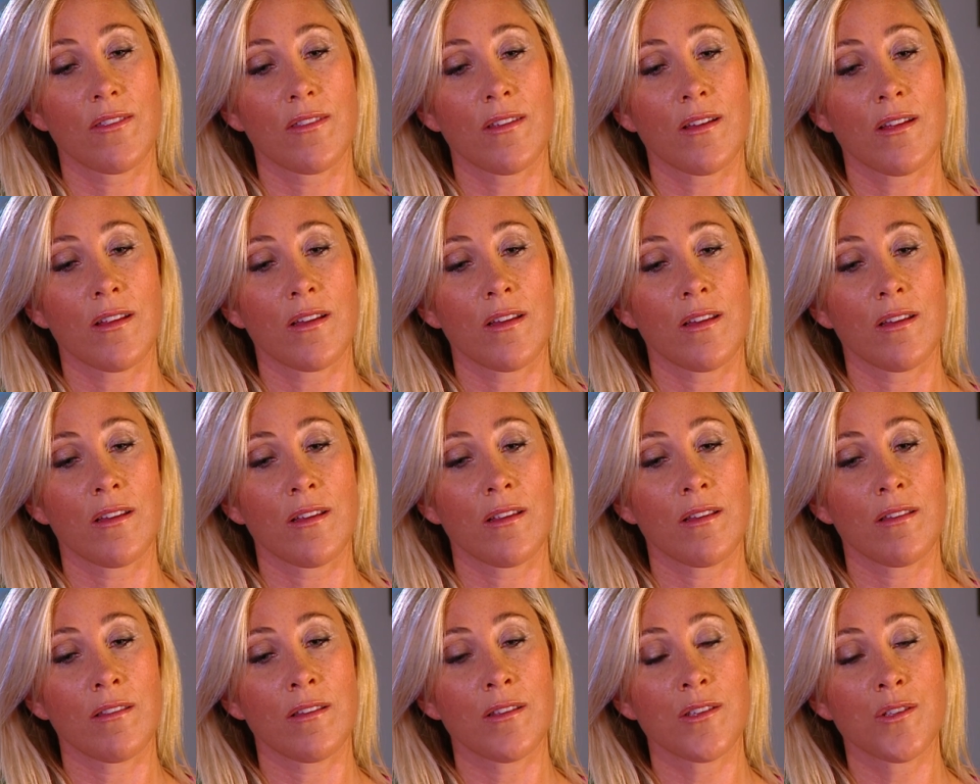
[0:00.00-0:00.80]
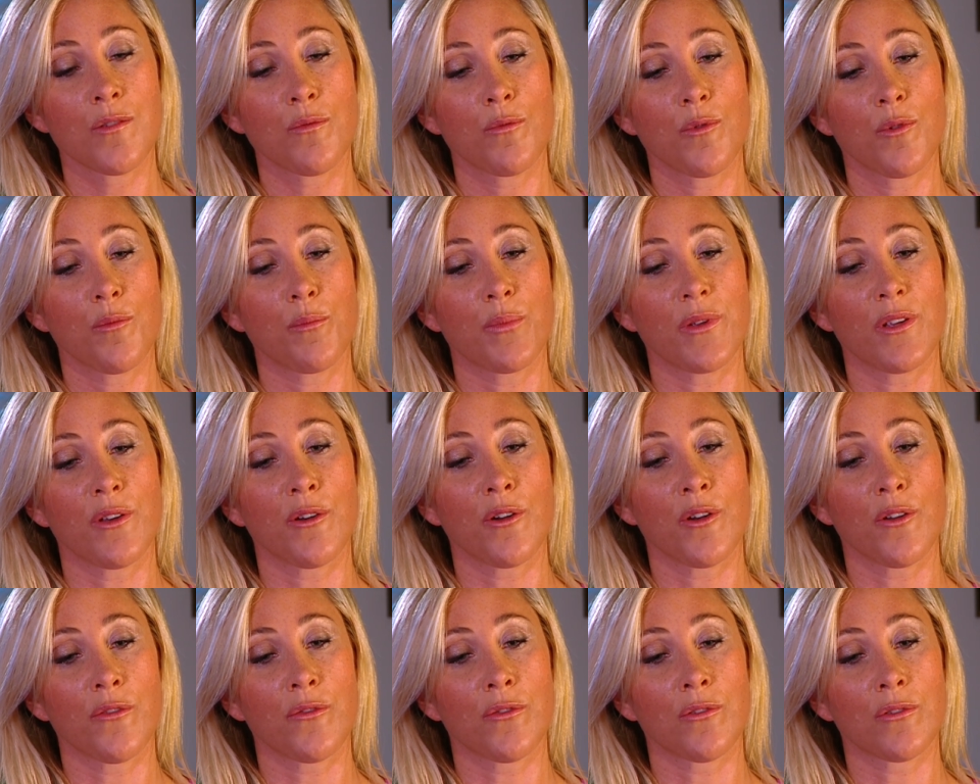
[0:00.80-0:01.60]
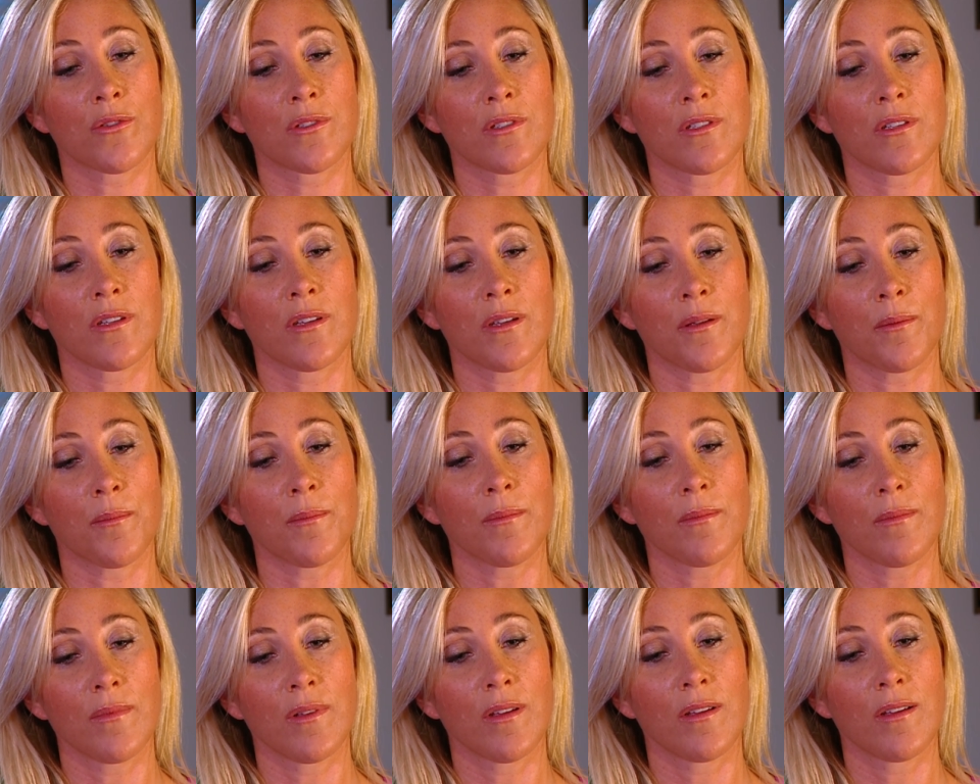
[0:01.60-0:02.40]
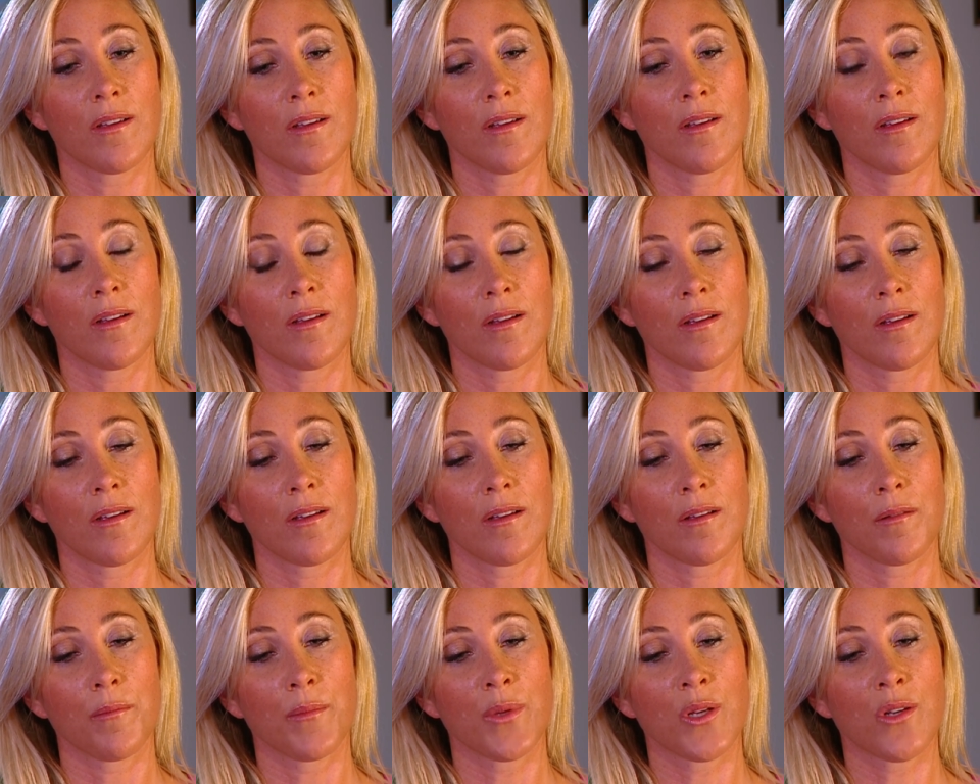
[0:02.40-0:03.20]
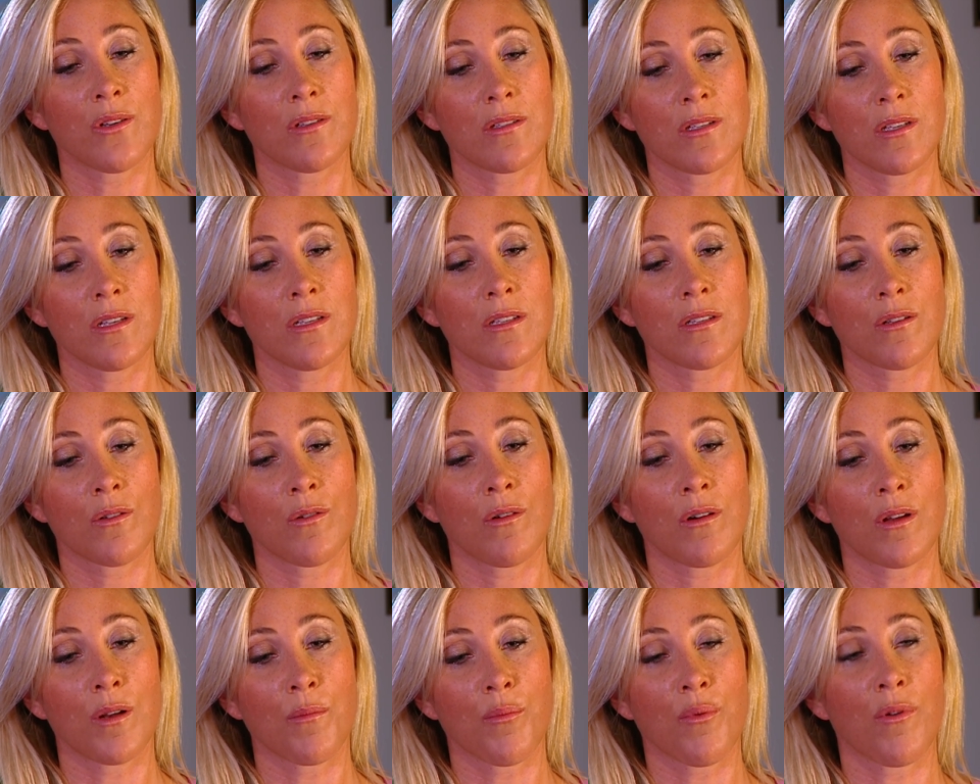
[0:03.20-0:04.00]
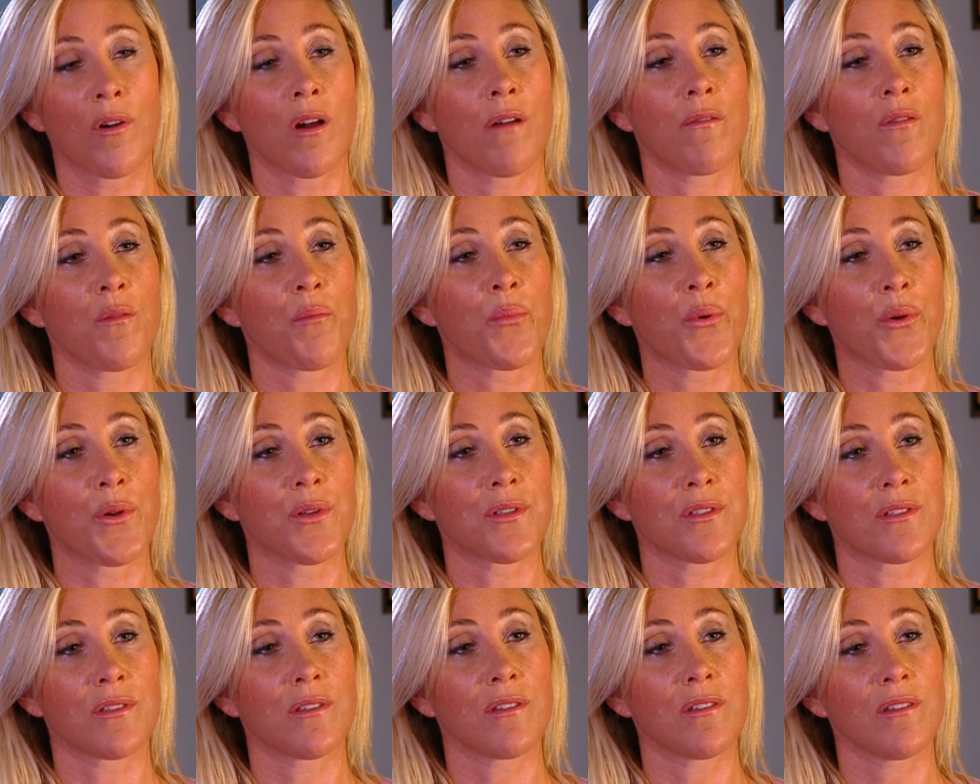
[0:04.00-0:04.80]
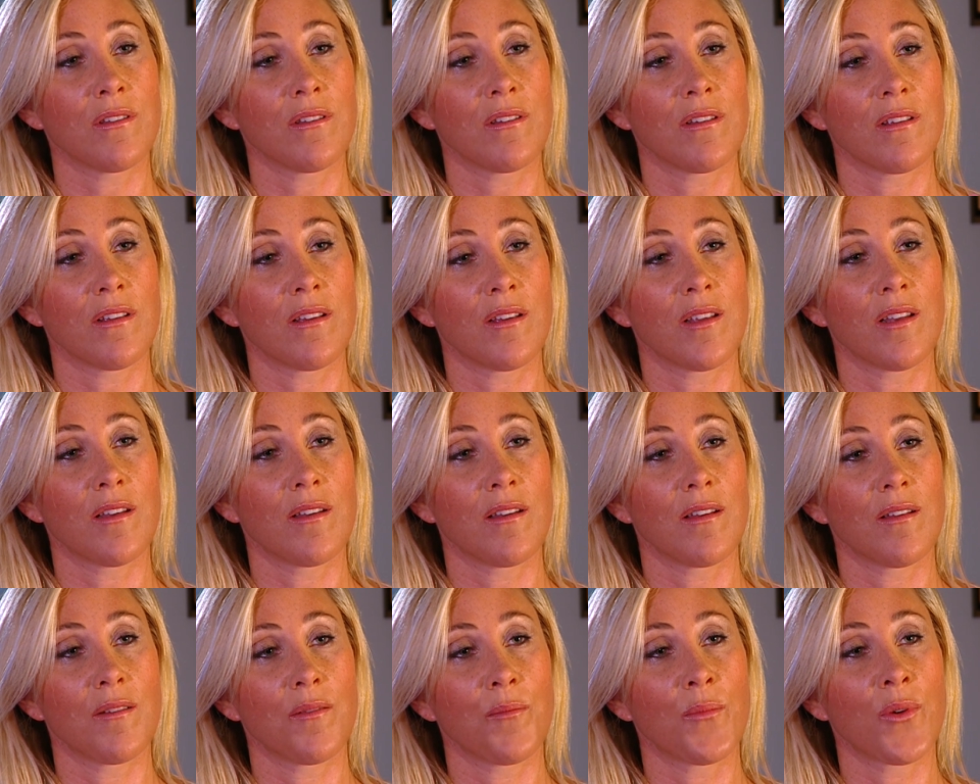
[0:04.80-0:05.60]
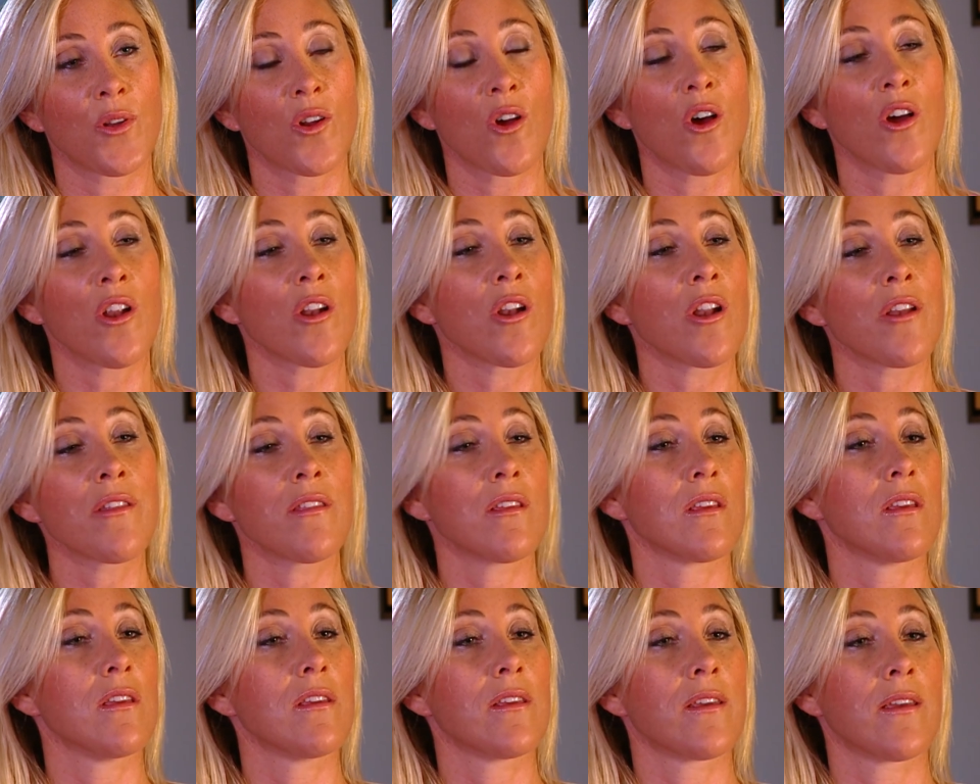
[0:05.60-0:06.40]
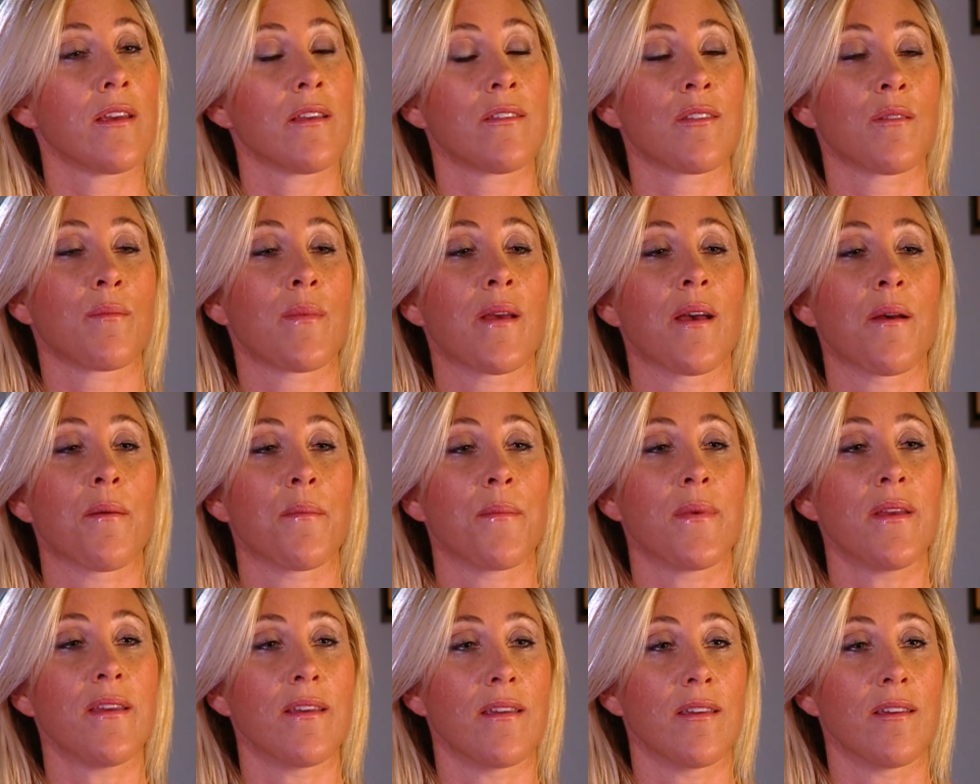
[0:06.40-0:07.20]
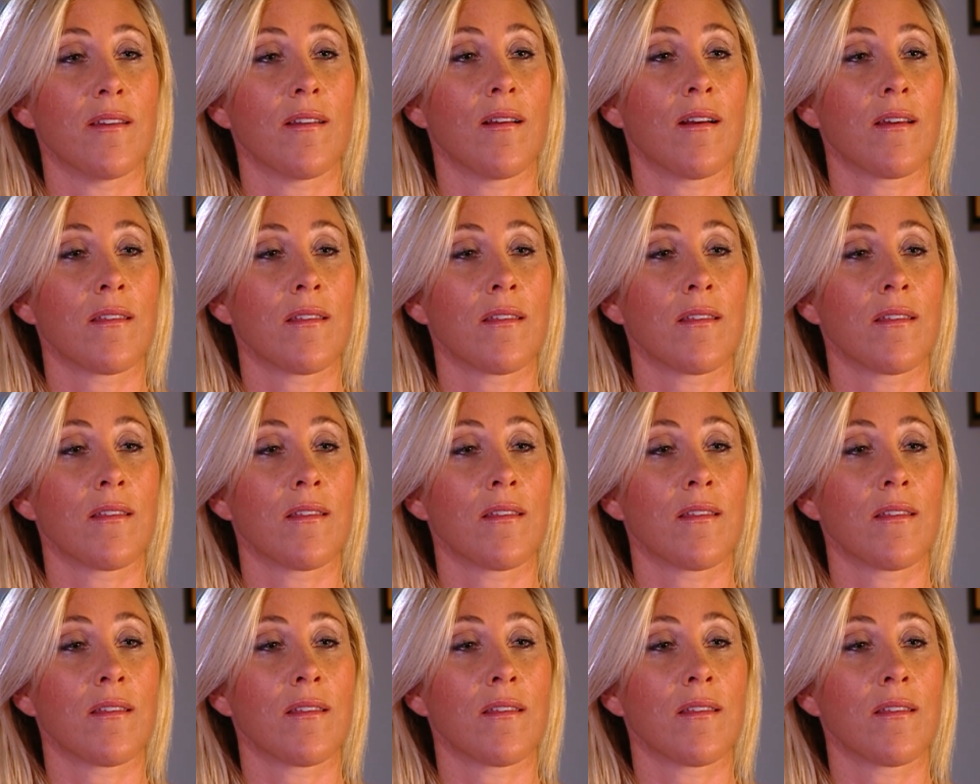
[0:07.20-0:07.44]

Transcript: that this would be hurtful to him because he is quite a private person, but I don't think he cares about me.